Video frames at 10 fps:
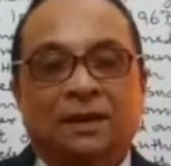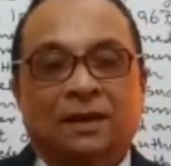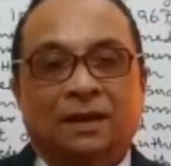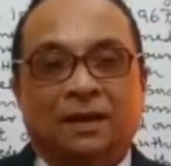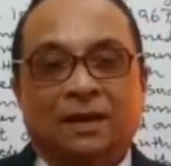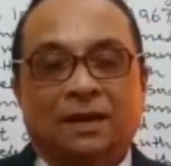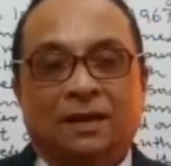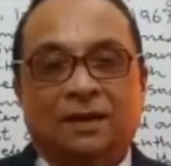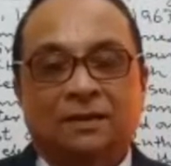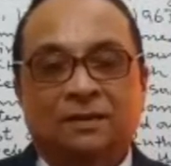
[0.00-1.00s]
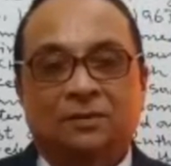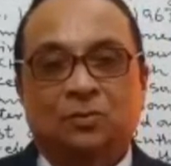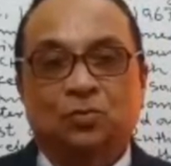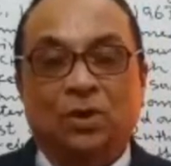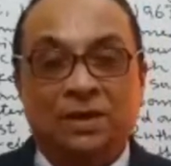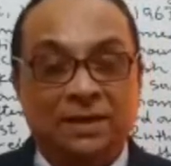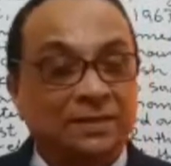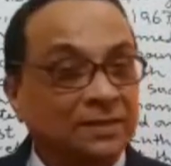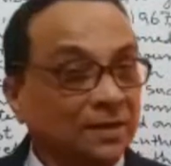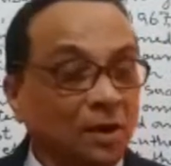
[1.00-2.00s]
uh, to
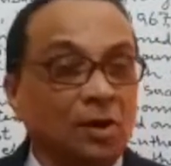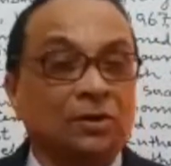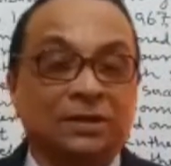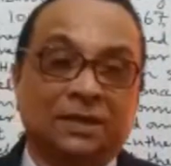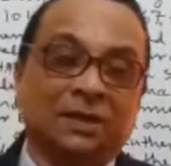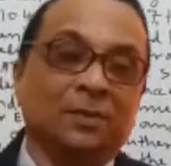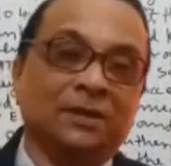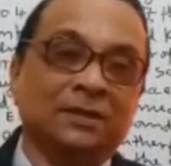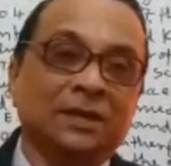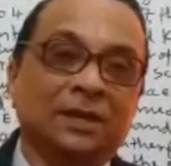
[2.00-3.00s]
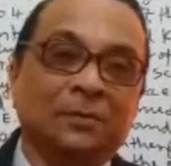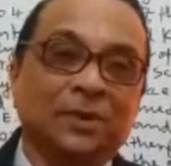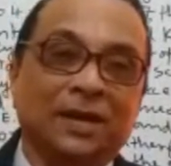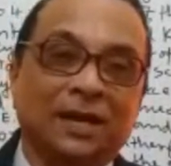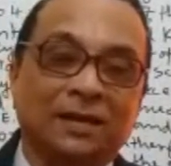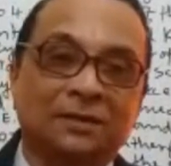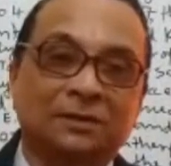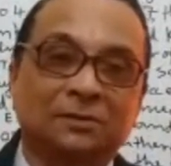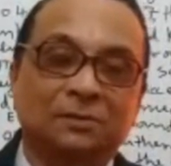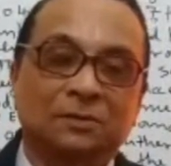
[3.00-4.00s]
understand all these elements,
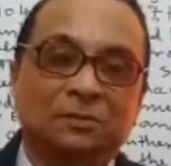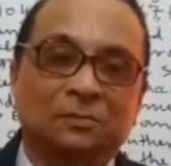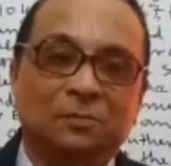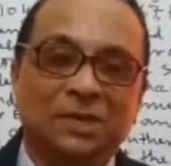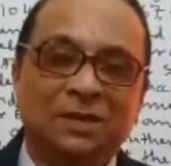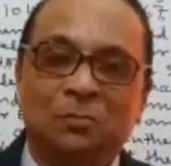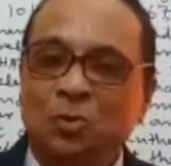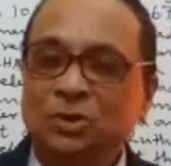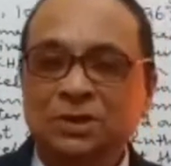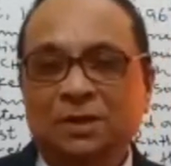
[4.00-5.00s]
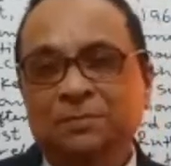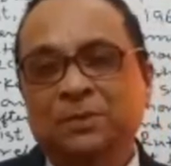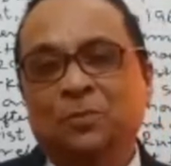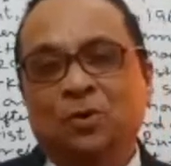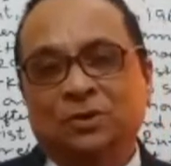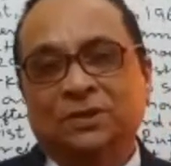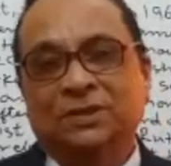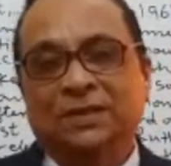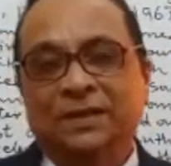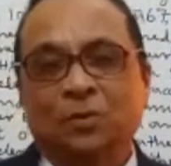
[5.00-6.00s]
because in most of the books
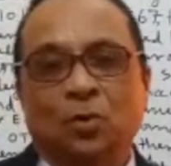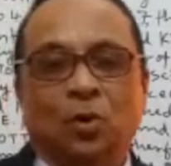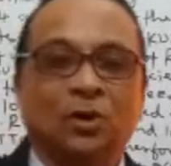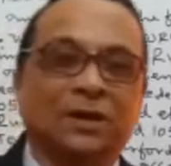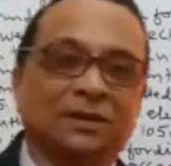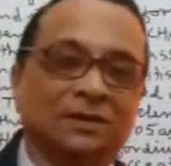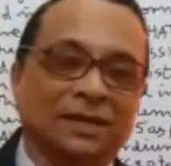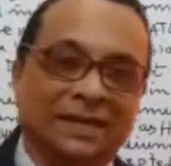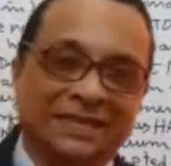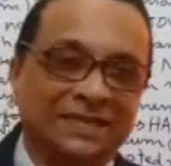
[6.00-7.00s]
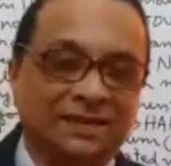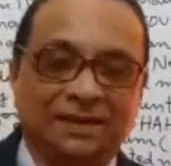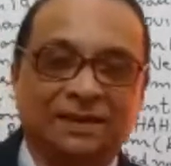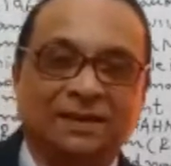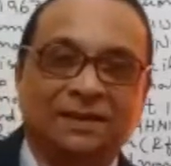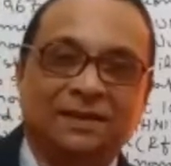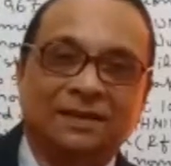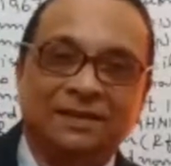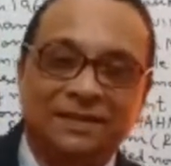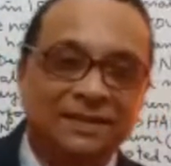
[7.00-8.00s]
in old edition
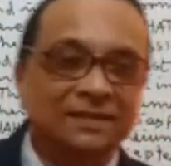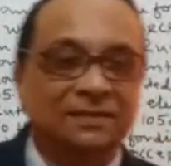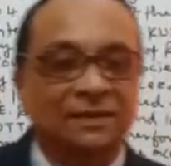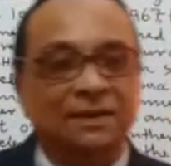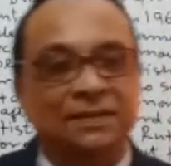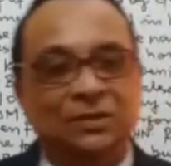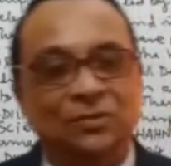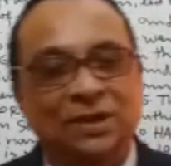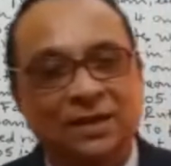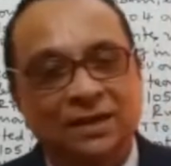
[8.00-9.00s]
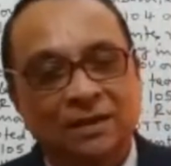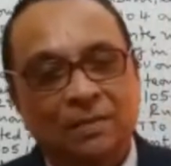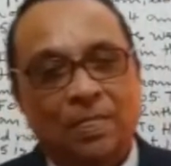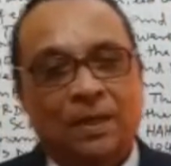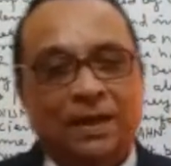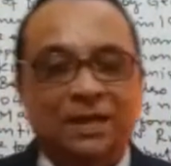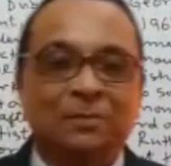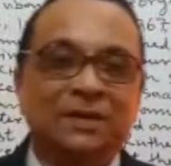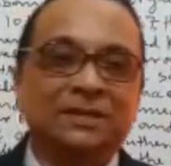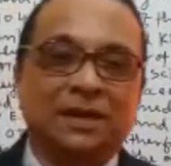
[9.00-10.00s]
these transuranic
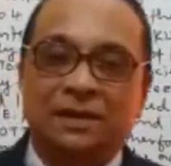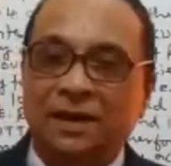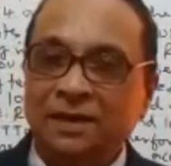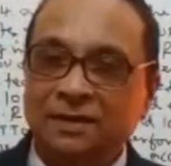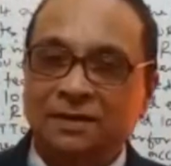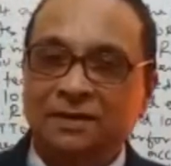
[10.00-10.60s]
elements are not